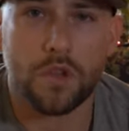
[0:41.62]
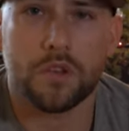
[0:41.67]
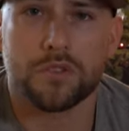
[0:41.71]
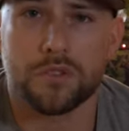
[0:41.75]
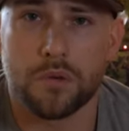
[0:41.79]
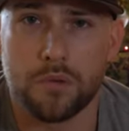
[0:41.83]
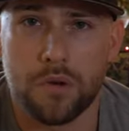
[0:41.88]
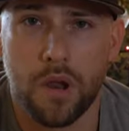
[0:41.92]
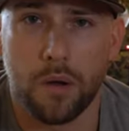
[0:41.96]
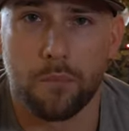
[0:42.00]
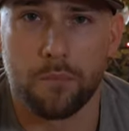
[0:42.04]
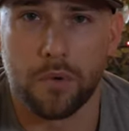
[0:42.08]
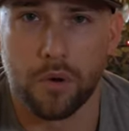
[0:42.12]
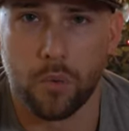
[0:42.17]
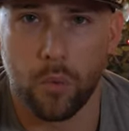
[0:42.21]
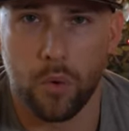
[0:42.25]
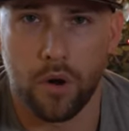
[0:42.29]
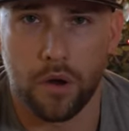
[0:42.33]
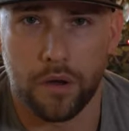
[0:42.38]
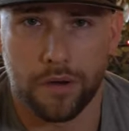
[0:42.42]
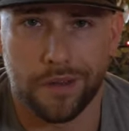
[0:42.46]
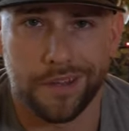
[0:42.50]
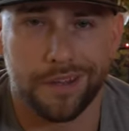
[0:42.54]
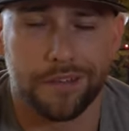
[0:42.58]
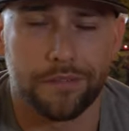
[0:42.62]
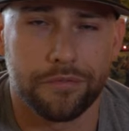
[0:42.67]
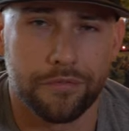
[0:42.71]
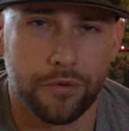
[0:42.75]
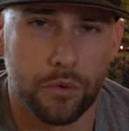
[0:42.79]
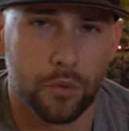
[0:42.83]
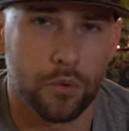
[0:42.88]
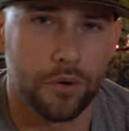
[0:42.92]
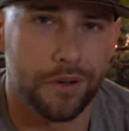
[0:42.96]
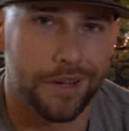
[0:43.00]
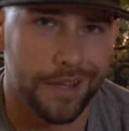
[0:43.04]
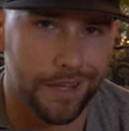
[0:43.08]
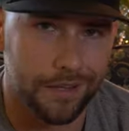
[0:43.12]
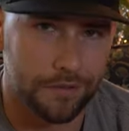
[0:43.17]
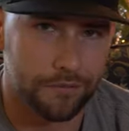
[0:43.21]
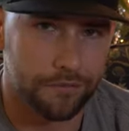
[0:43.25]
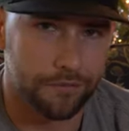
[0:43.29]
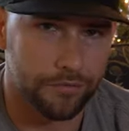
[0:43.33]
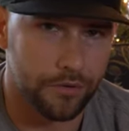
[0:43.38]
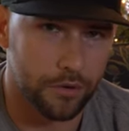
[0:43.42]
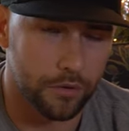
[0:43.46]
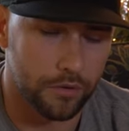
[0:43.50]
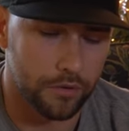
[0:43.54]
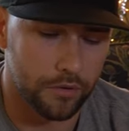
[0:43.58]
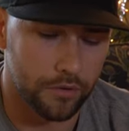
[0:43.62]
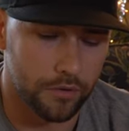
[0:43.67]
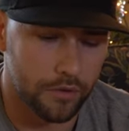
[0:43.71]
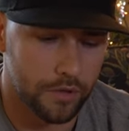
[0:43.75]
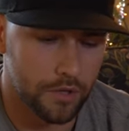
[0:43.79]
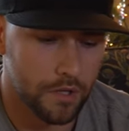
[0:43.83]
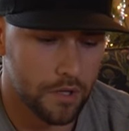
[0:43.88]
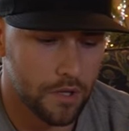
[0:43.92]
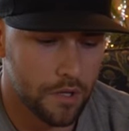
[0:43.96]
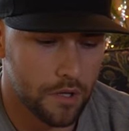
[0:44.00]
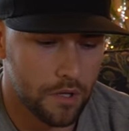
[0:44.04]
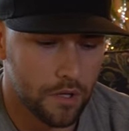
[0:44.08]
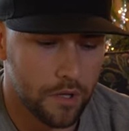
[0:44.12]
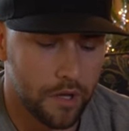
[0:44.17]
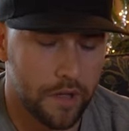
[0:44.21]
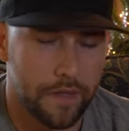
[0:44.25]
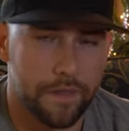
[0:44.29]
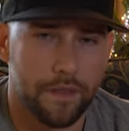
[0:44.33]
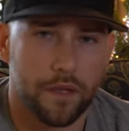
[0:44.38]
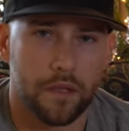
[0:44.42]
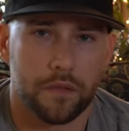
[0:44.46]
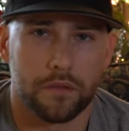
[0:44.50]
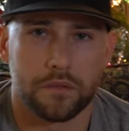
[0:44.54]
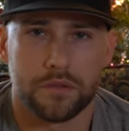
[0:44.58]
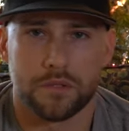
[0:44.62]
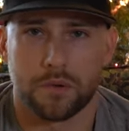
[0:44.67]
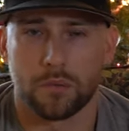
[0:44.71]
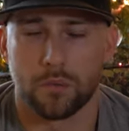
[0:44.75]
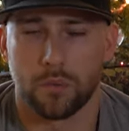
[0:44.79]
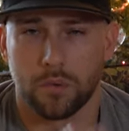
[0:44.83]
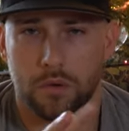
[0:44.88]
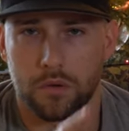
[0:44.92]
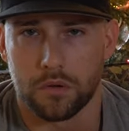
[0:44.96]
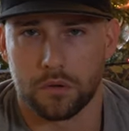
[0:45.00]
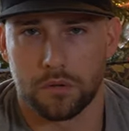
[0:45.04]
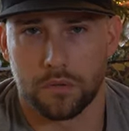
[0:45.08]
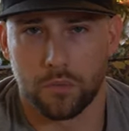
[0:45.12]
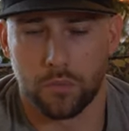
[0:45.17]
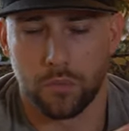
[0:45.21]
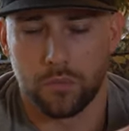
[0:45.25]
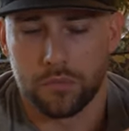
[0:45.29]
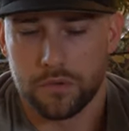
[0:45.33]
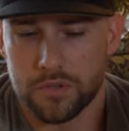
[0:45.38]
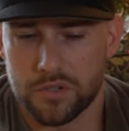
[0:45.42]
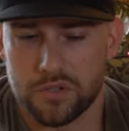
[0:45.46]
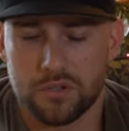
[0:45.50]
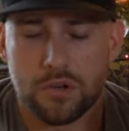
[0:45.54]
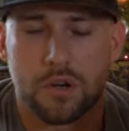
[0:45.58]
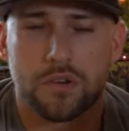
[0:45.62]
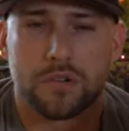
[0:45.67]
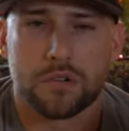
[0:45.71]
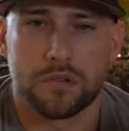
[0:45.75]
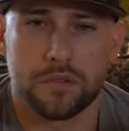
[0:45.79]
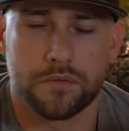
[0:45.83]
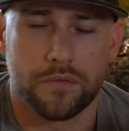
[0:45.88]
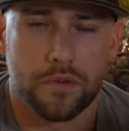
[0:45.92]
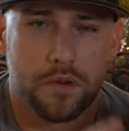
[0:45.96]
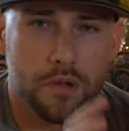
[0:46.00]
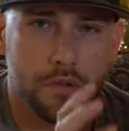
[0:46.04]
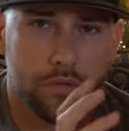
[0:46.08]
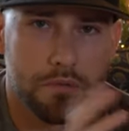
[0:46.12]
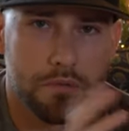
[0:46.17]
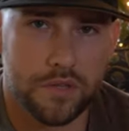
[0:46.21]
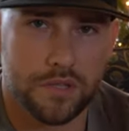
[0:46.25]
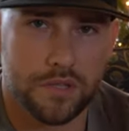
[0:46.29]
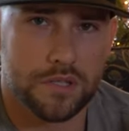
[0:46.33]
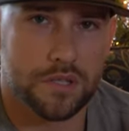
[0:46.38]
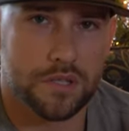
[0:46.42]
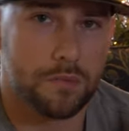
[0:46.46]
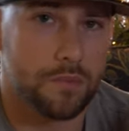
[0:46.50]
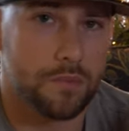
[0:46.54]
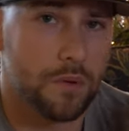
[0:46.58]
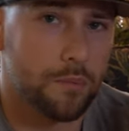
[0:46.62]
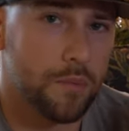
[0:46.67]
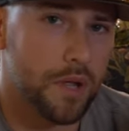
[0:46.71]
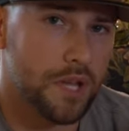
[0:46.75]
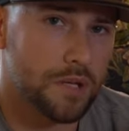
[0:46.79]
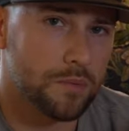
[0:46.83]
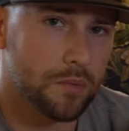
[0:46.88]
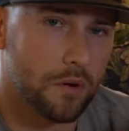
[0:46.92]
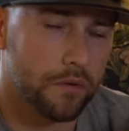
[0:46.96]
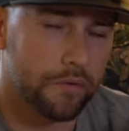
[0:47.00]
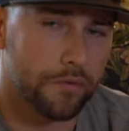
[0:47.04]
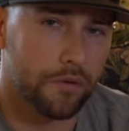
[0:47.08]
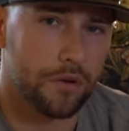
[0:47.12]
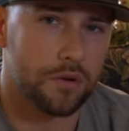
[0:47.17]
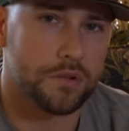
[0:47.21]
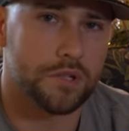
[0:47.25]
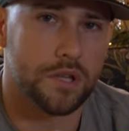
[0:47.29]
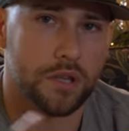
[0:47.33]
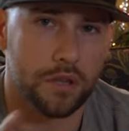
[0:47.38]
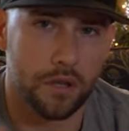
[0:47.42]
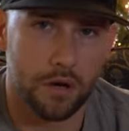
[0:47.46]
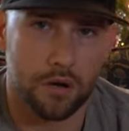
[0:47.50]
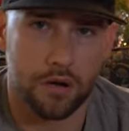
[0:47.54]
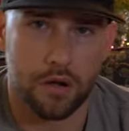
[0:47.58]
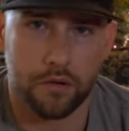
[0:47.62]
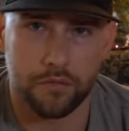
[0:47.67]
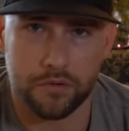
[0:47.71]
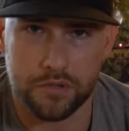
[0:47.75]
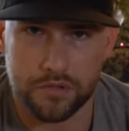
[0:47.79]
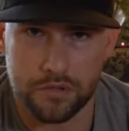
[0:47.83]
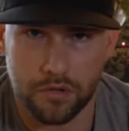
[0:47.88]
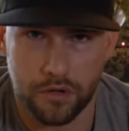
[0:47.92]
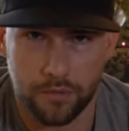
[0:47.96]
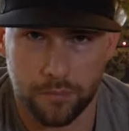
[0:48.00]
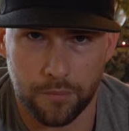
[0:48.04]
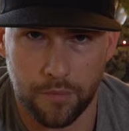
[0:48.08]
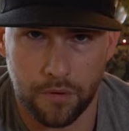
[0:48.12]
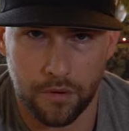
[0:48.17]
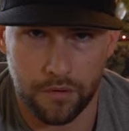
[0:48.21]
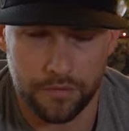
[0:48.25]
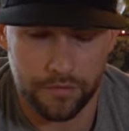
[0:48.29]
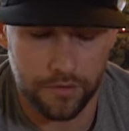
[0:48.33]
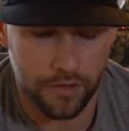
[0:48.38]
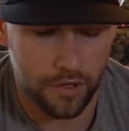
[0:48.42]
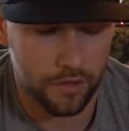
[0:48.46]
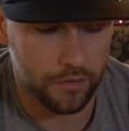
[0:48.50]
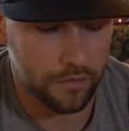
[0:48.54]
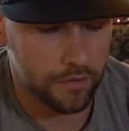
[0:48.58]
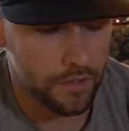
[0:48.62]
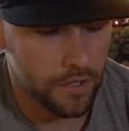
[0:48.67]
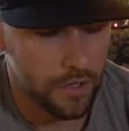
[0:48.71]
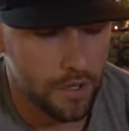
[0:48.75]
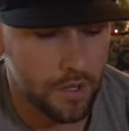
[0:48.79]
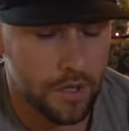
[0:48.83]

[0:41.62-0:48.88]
So number one, if you are an infielder, and then, so we're, the, the structure of this video, this is going to be baseball first, and then I'll cover softball at the end.